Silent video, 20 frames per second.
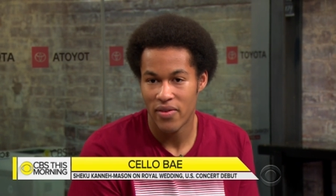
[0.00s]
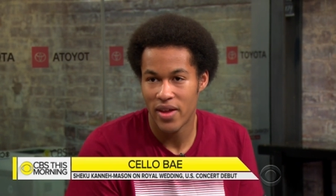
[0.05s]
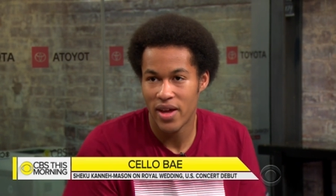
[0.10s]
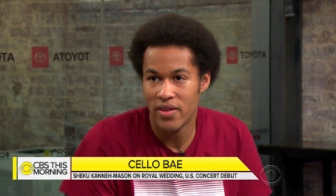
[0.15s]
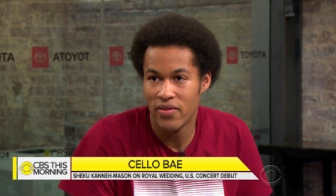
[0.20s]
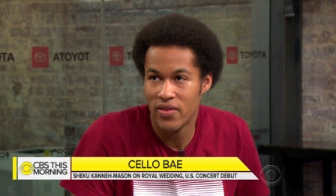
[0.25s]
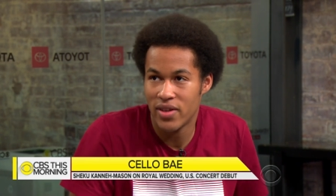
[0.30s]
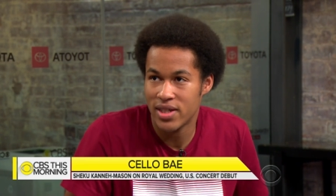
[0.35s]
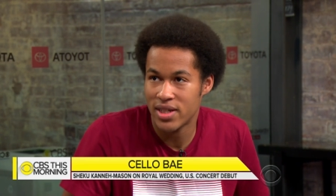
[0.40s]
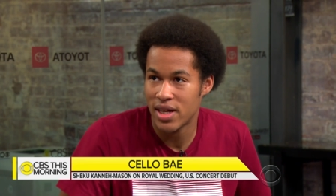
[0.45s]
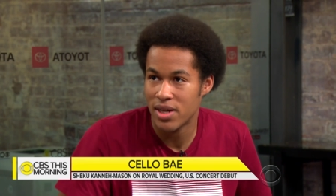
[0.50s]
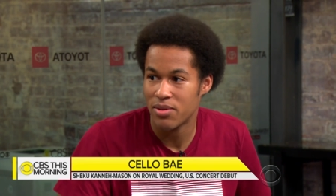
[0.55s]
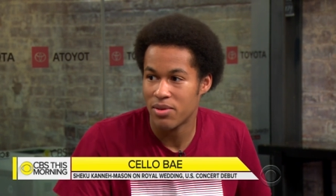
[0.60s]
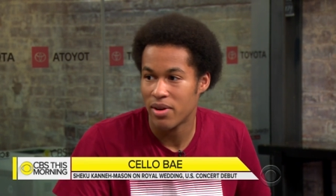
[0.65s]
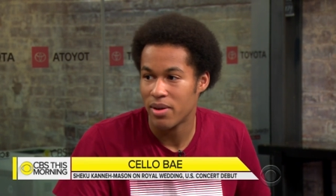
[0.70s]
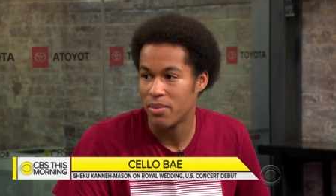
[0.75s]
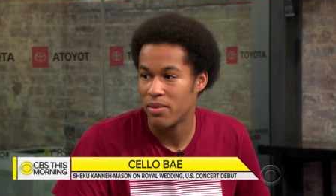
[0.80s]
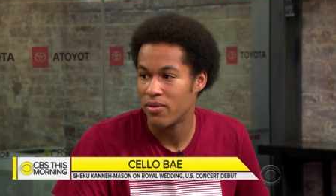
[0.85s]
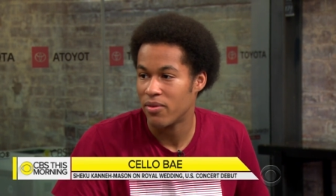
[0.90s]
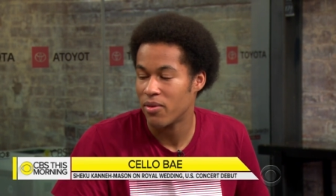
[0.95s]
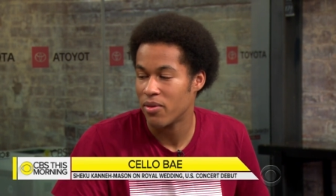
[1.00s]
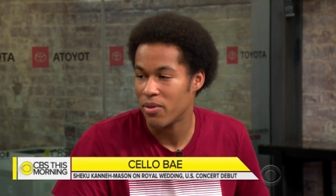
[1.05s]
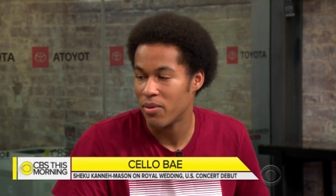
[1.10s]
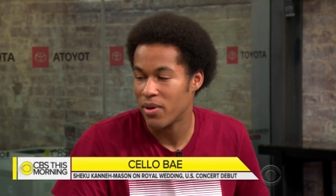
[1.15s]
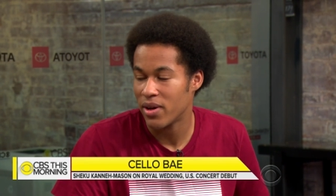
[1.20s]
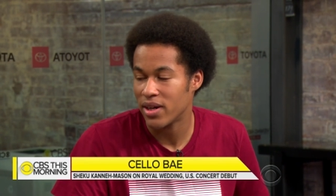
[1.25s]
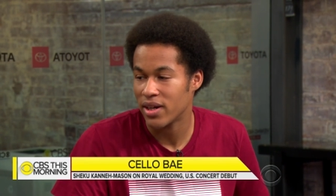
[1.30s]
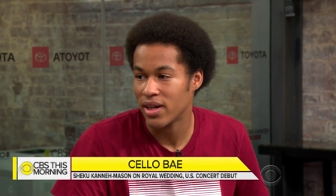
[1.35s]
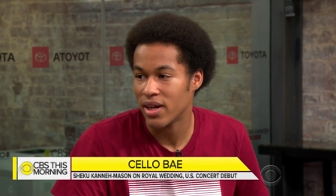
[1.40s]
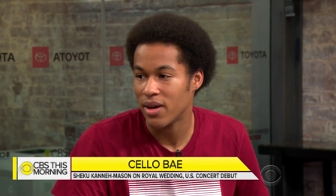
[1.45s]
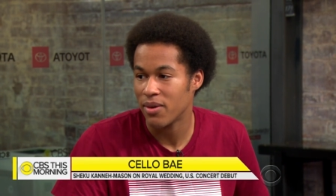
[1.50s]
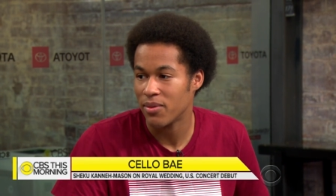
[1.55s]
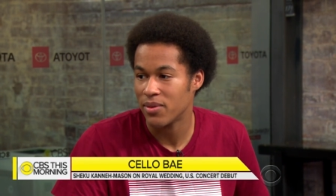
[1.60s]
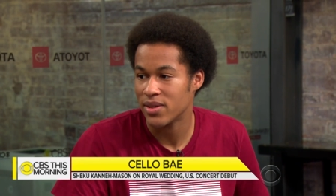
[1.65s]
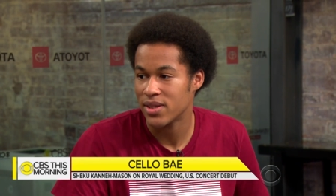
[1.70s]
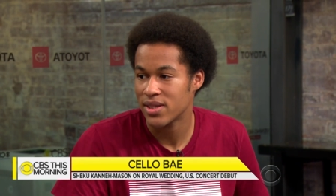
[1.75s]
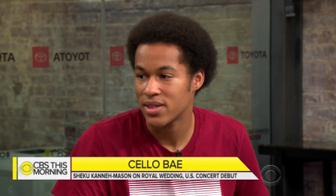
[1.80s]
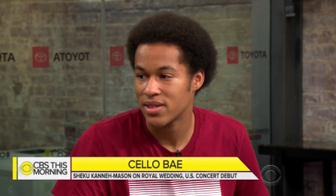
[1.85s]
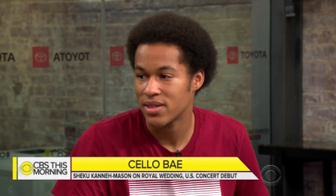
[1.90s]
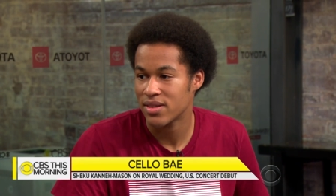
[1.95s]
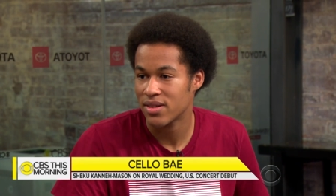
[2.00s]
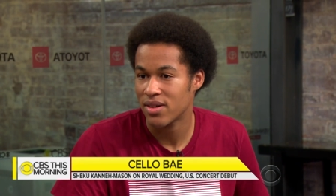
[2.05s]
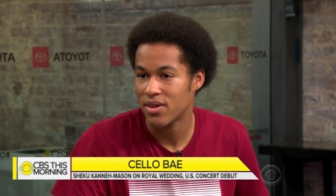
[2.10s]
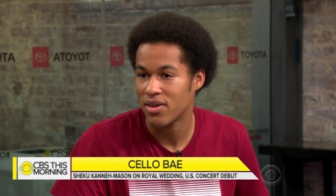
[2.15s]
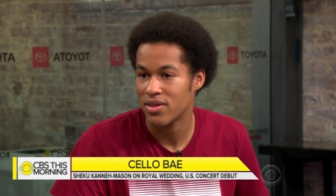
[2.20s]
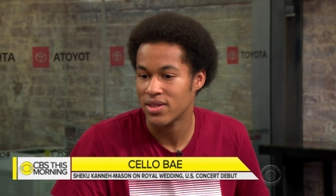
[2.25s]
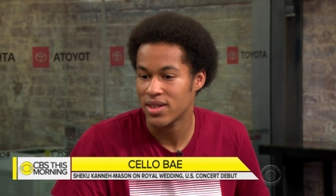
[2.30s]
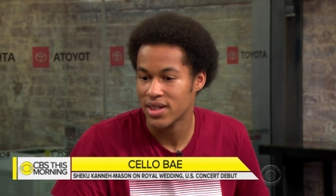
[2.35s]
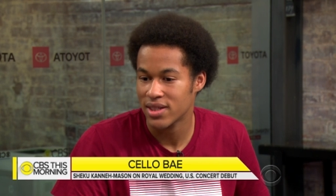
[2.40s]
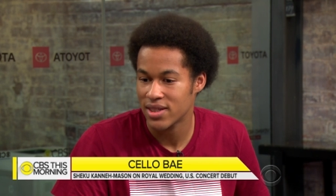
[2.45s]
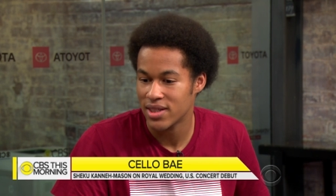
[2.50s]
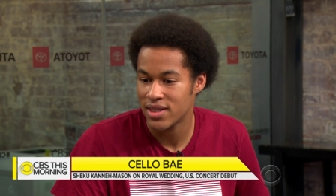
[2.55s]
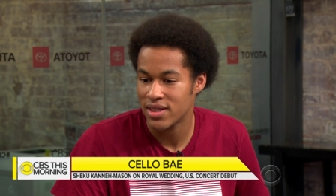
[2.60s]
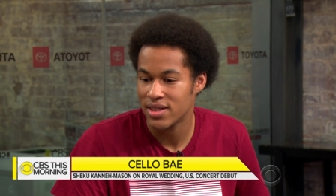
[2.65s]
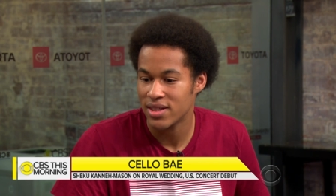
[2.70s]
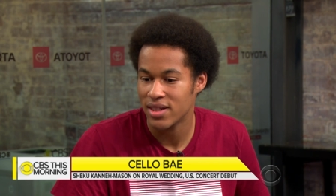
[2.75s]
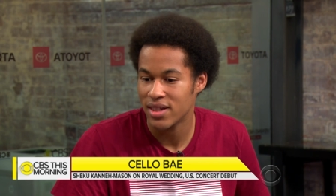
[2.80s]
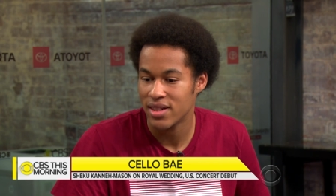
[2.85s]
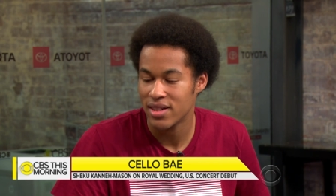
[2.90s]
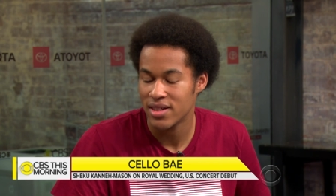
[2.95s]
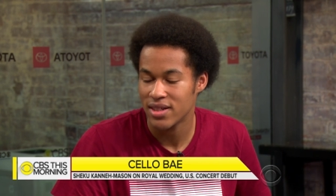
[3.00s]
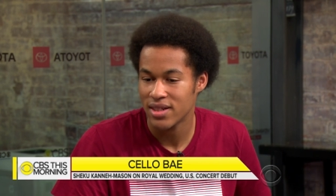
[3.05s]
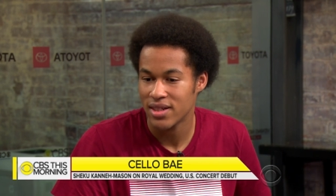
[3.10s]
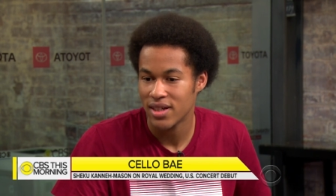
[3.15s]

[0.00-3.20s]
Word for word: then the January before the wedding, I was contacted and